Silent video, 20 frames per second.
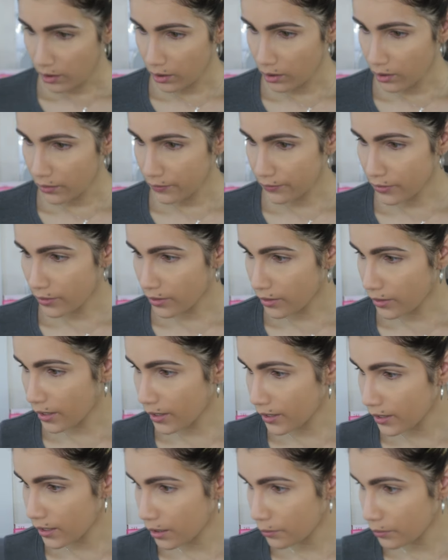And for
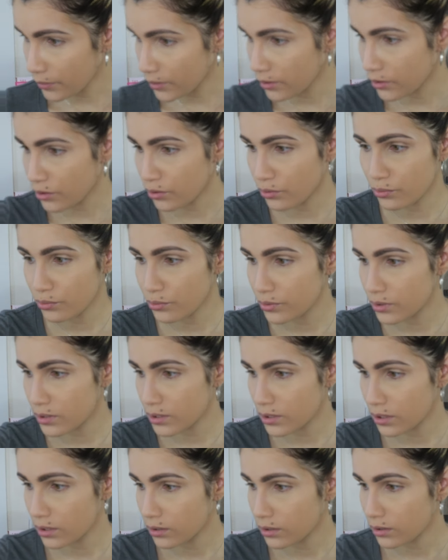that, I'm gonna
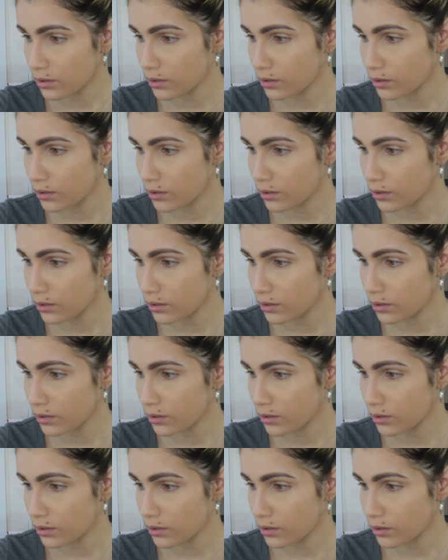use